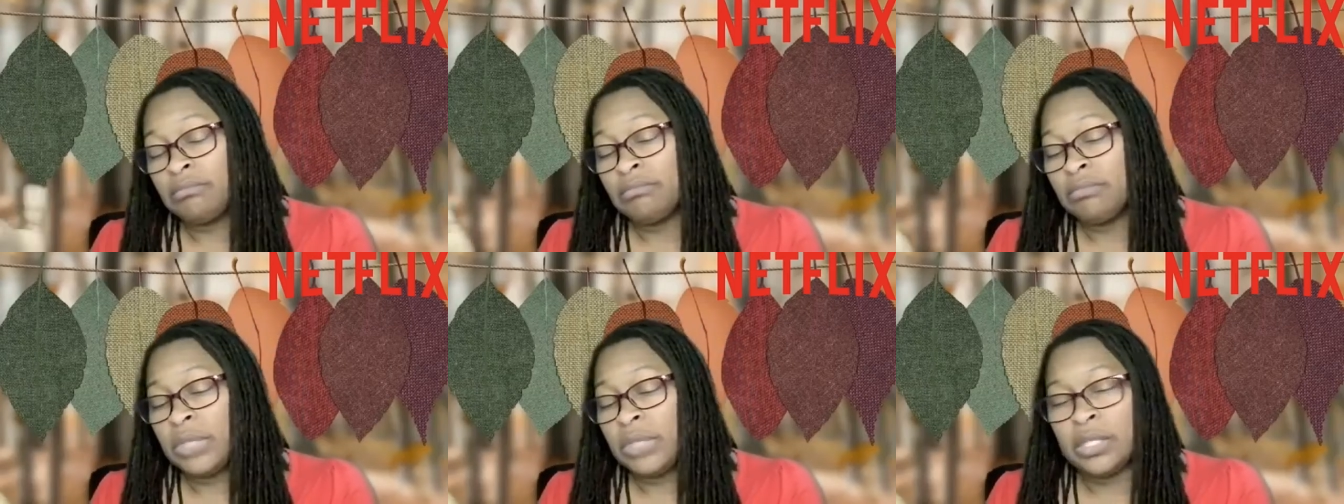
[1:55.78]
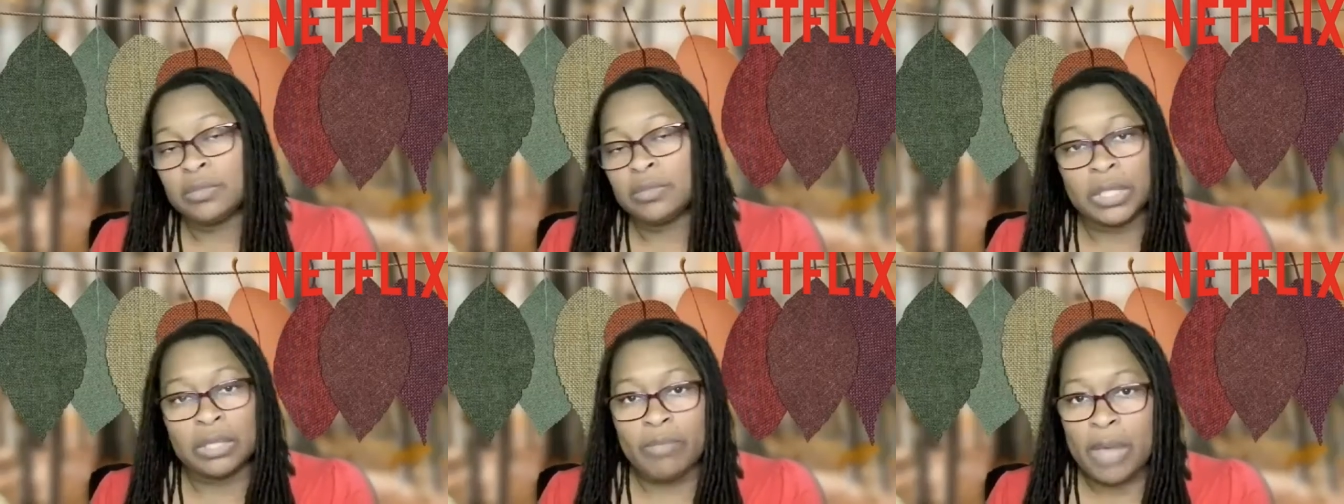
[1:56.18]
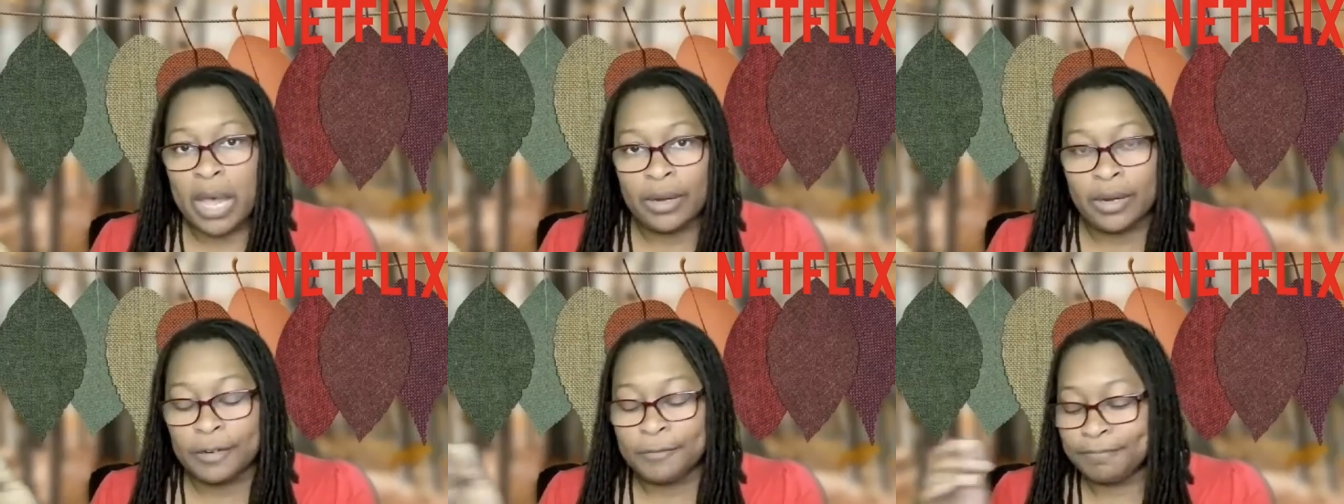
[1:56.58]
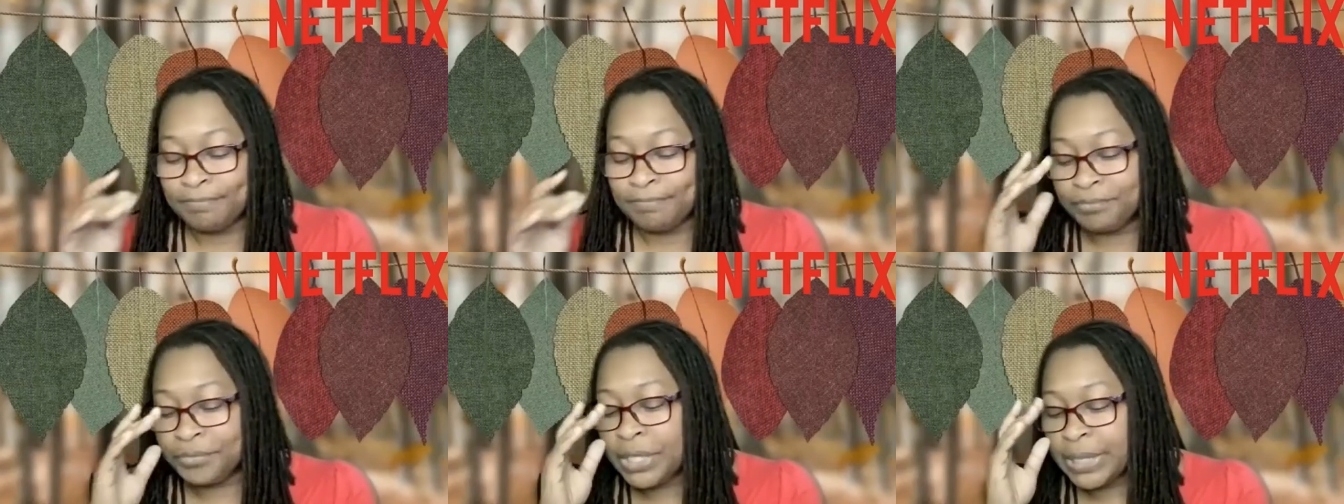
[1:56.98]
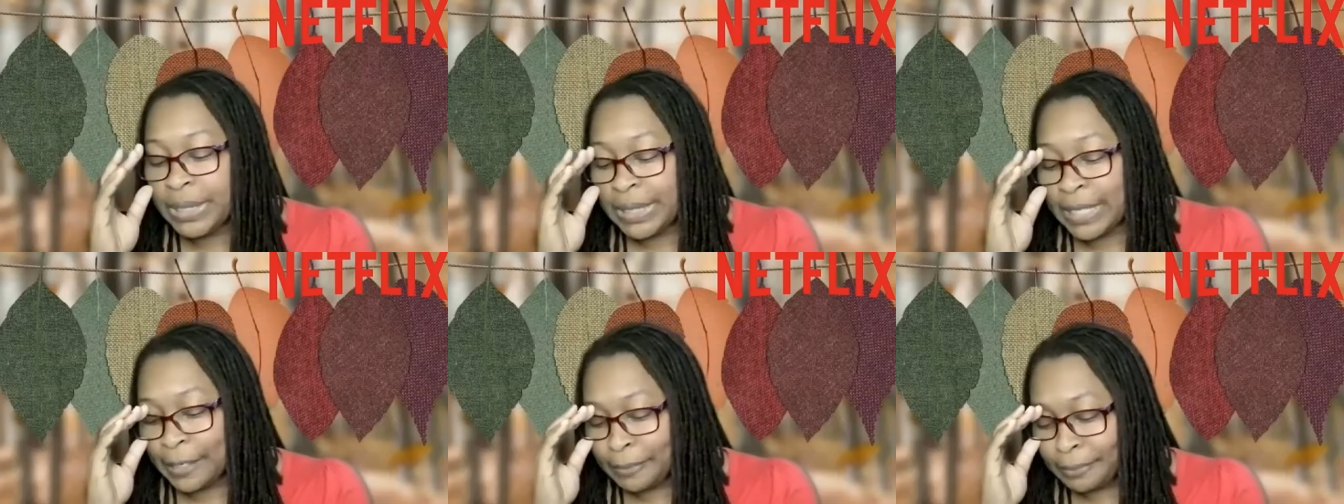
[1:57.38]
Doesn't really matter. Let's
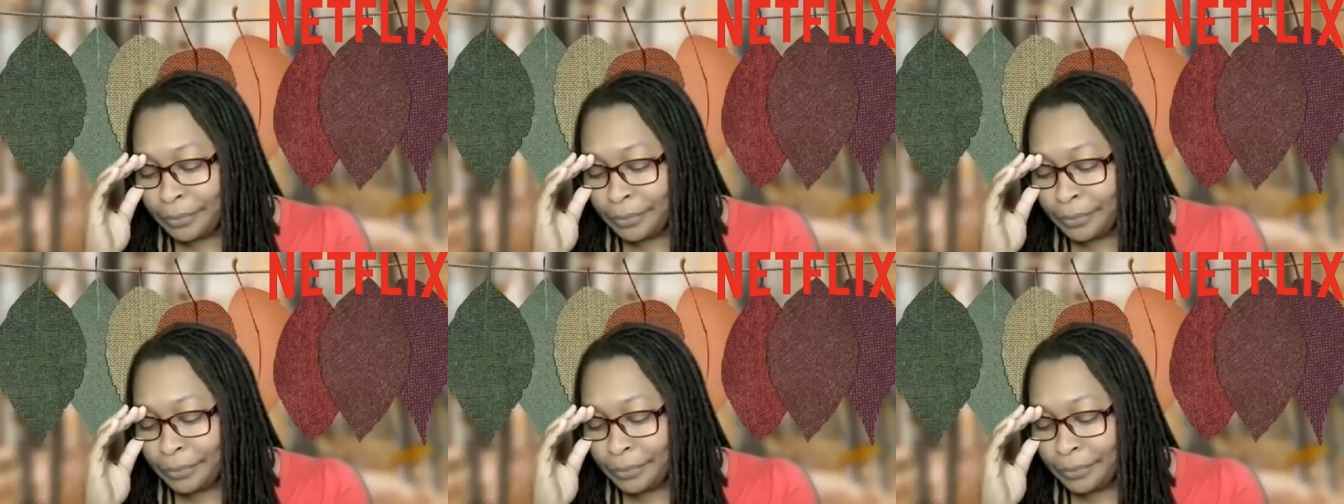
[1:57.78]
see.